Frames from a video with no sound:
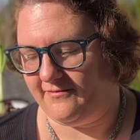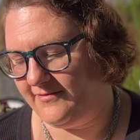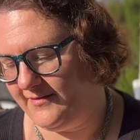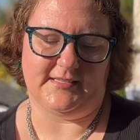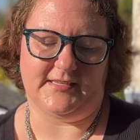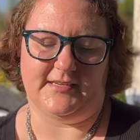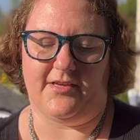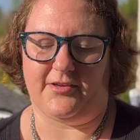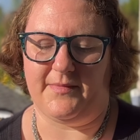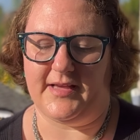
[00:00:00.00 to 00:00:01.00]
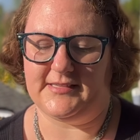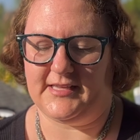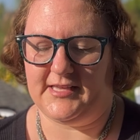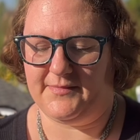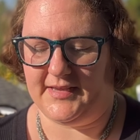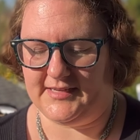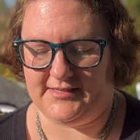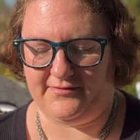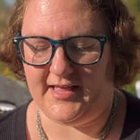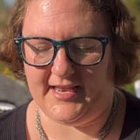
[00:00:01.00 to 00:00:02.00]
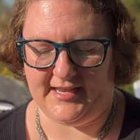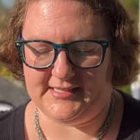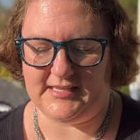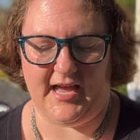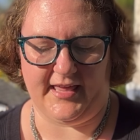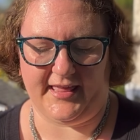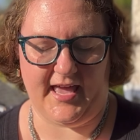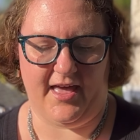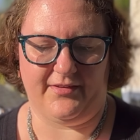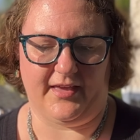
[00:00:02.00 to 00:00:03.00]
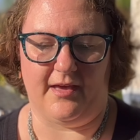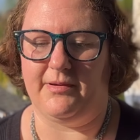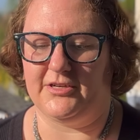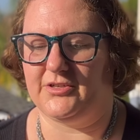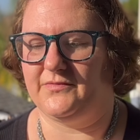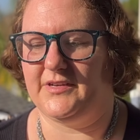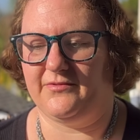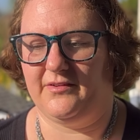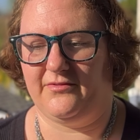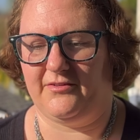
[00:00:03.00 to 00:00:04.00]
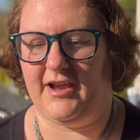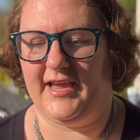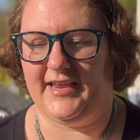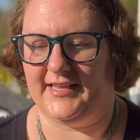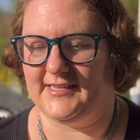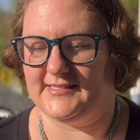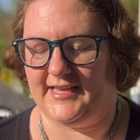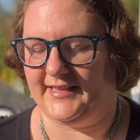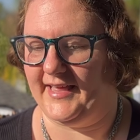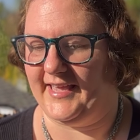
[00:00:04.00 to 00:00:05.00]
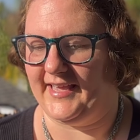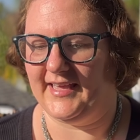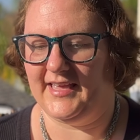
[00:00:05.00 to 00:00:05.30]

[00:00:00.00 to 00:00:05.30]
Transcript: This is another mesclun mix of lettuce. I like having a bunch of different varieties. I like